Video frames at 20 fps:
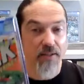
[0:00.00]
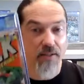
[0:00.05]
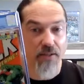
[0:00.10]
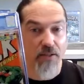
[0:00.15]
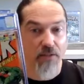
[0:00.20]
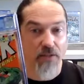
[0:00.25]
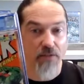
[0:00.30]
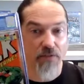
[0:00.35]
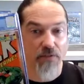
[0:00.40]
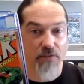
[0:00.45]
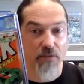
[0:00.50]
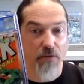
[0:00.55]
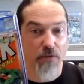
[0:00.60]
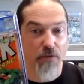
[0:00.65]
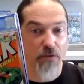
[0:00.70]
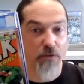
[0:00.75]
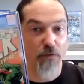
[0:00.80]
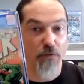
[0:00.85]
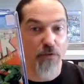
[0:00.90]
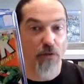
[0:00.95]
this is the
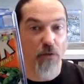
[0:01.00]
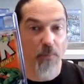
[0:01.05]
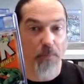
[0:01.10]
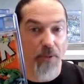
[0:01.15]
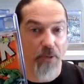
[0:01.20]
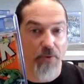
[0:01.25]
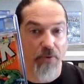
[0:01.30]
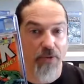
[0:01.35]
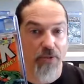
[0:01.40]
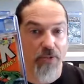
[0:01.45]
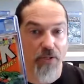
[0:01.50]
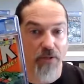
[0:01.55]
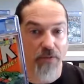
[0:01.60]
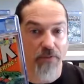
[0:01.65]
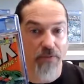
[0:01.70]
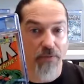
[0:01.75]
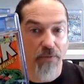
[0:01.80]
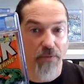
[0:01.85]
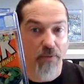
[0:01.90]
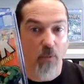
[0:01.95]
first full appearance
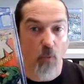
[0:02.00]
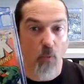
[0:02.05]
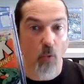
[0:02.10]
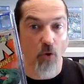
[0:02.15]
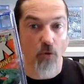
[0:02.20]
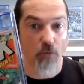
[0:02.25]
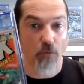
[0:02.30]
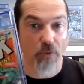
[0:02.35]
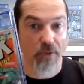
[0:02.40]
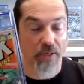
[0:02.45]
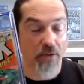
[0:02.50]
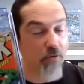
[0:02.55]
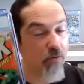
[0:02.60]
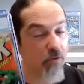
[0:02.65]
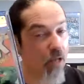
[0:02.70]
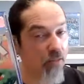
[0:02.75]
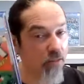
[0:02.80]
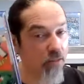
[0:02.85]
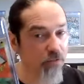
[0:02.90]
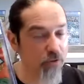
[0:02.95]
of Wolverine.
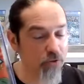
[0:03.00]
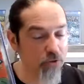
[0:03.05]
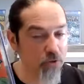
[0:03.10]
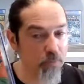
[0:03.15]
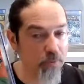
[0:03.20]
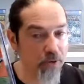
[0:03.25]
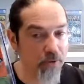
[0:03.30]
Not the